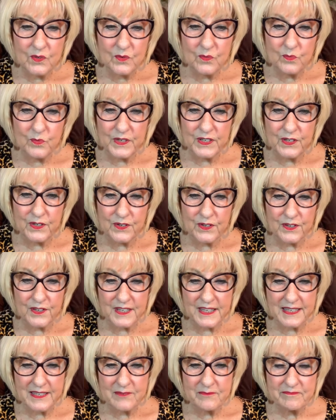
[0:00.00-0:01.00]
when you're
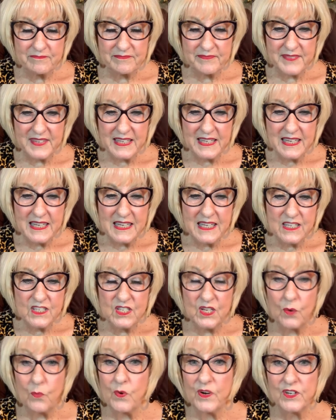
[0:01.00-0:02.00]
hurting.
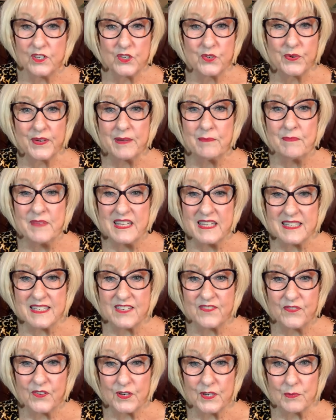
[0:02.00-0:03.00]
So what are treatments
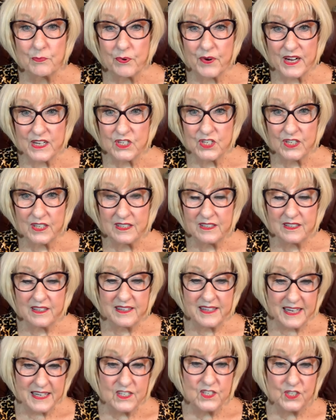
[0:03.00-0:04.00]
for depression?
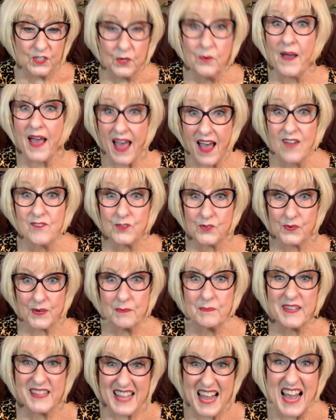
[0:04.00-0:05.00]
They do have
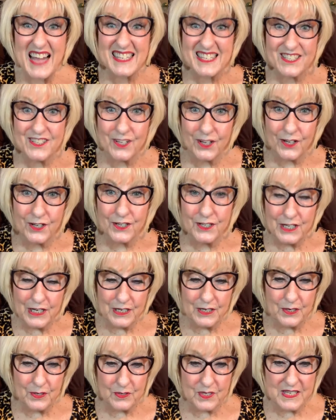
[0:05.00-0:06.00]
treatment. That's the good
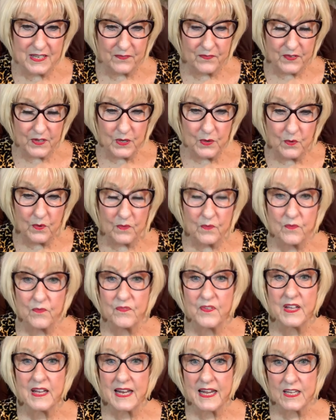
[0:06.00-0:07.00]
news. If you
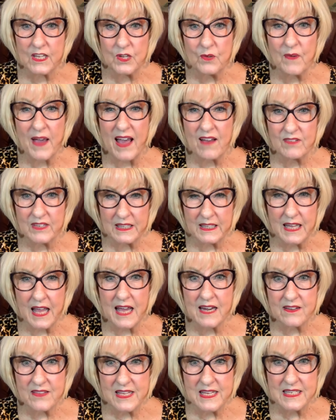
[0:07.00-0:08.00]
feel like you have a
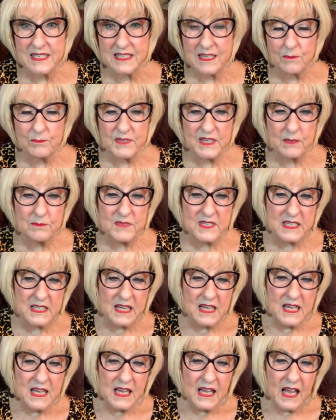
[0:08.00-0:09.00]
lot of these symptoms,
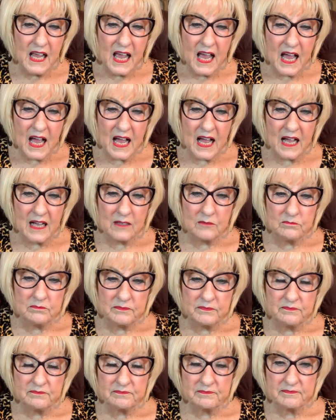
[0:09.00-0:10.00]

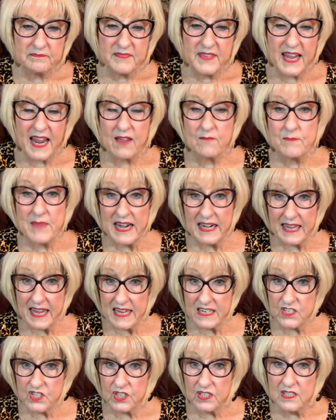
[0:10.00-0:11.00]
they have
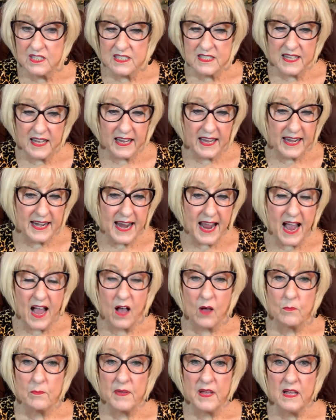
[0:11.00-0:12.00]
medications that can
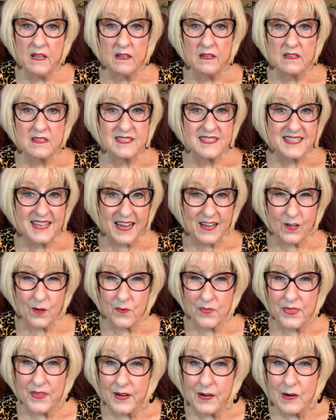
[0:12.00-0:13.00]
help.
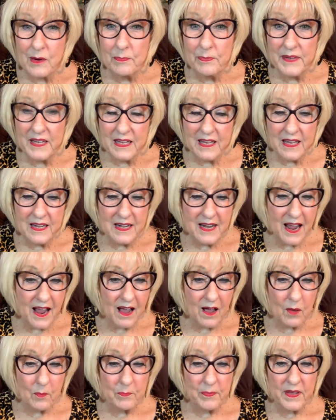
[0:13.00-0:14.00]
Psychotherapy can
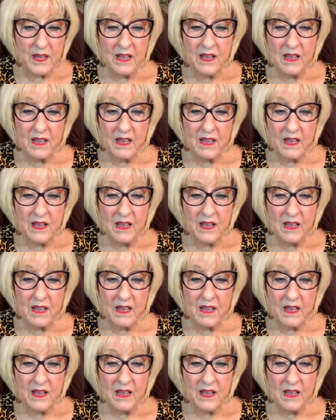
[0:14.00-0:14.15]
help.